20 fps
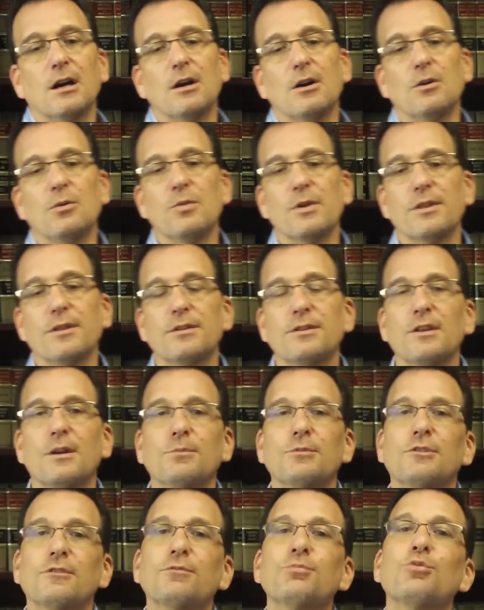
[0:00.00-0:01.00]
with a
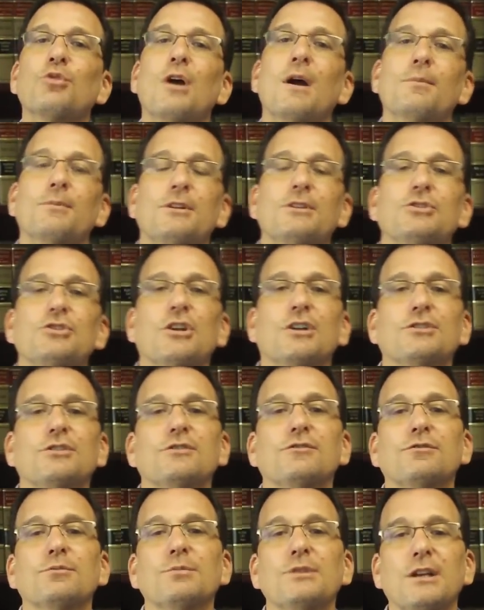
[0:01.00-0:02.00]
number of prominent
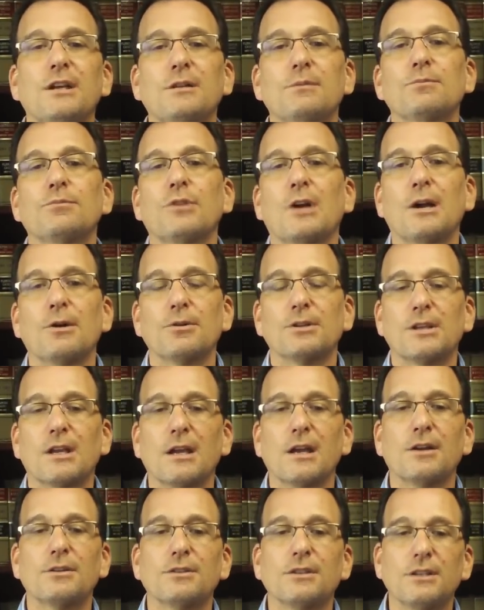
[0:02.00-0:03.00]
judges from Dade and Broward
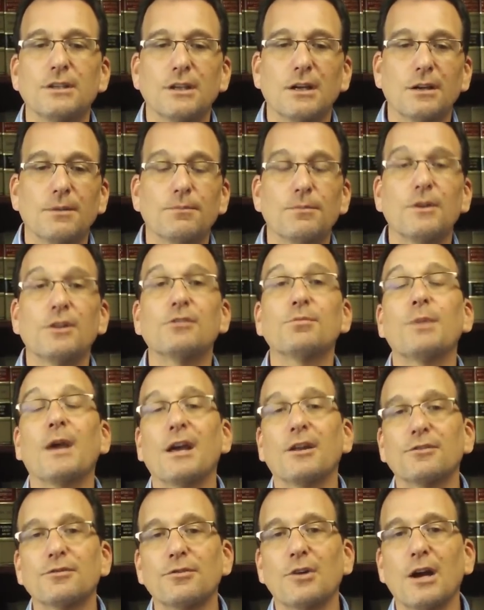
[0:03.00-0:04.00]
County this
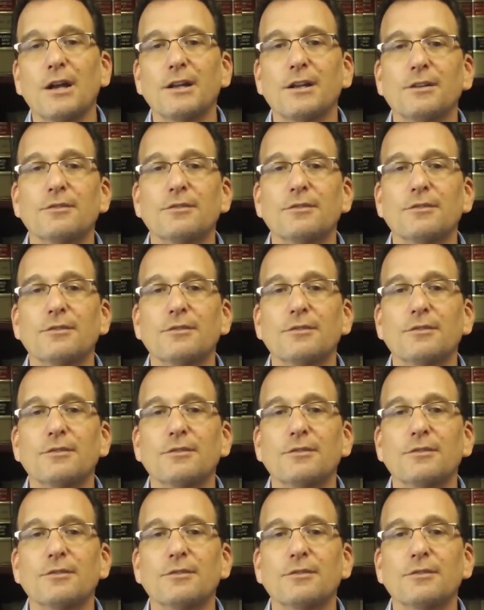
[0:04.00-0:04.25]
past Friday,